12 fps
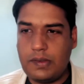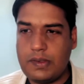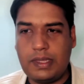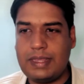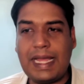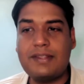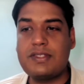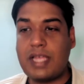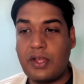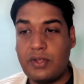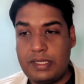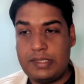That's
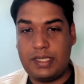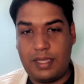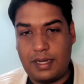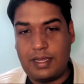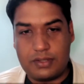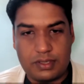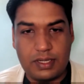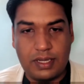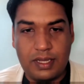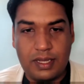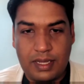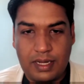how easy it is,
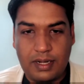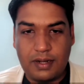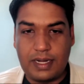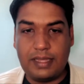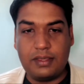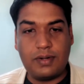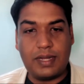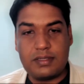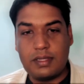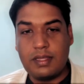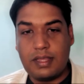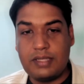right? The rest
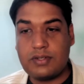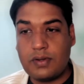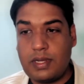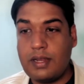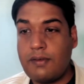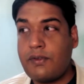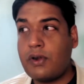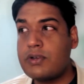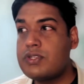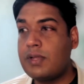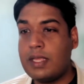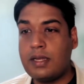of the things are in. Of
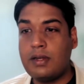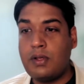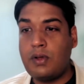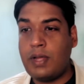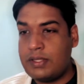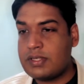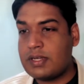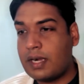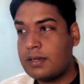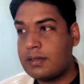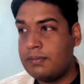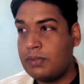course, you can go and
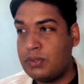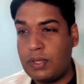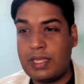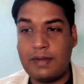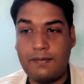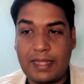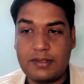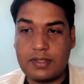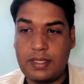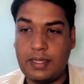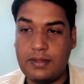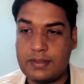start doing advanced
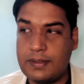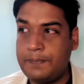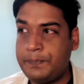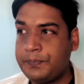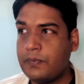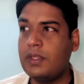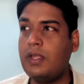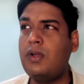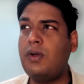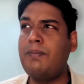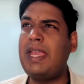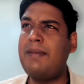things.
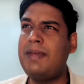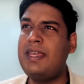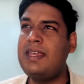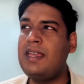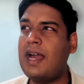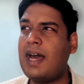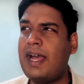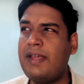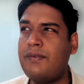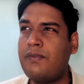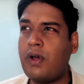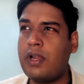Maybe I
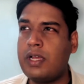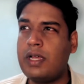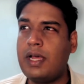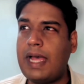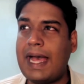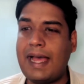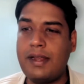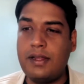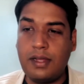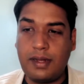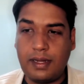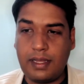want to add
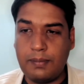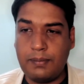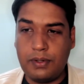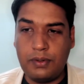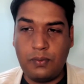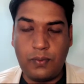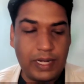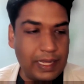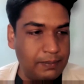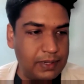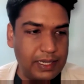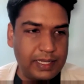a clickable when
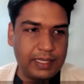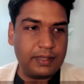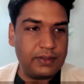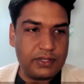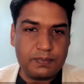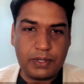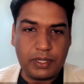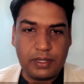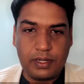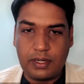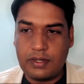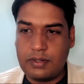I'm clicking this
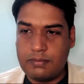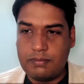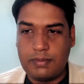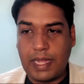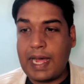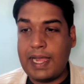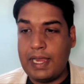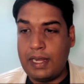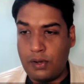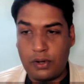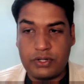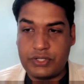particular aisle
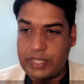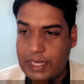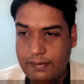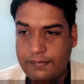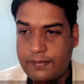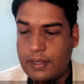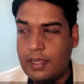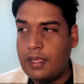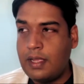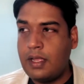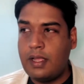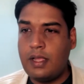or shelf.
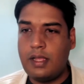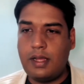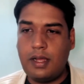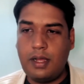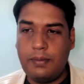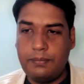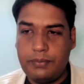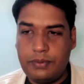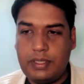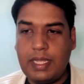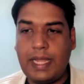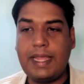
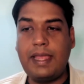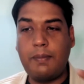I get a